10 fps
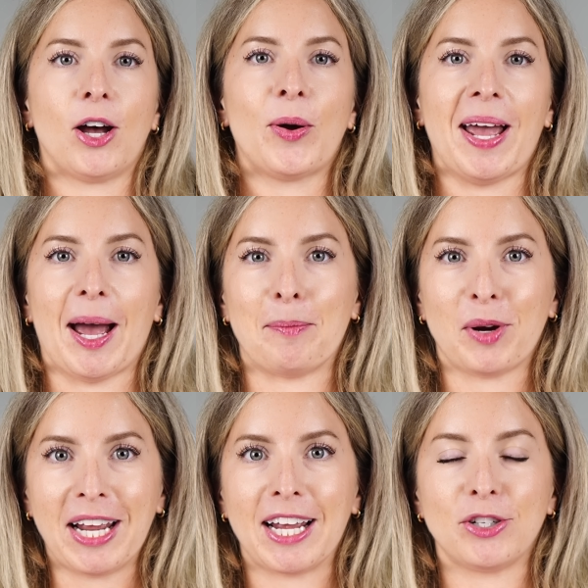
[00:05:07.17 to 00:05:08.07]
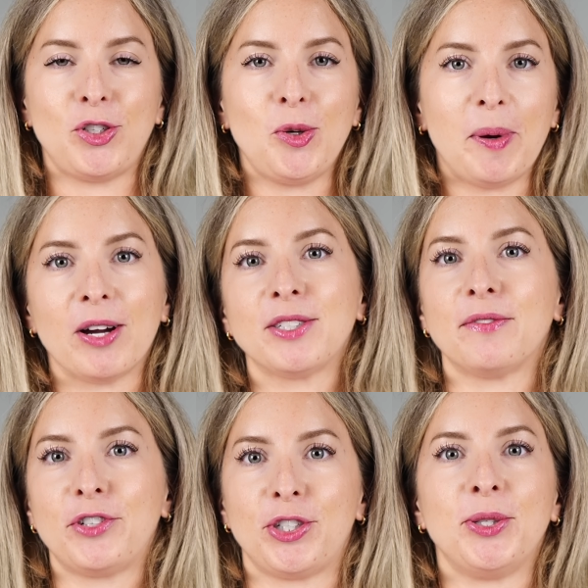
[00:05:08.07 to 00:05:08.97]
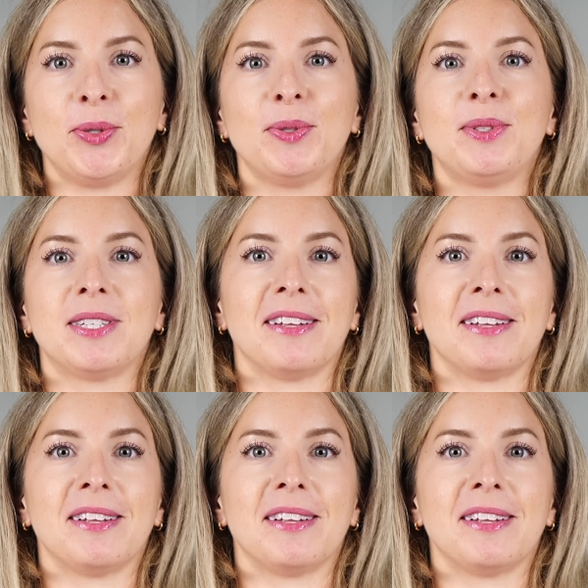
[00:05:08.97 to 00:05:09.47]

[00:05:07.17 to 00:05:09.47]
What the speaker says: Okay, I'm bringing 2 pairs of shoes.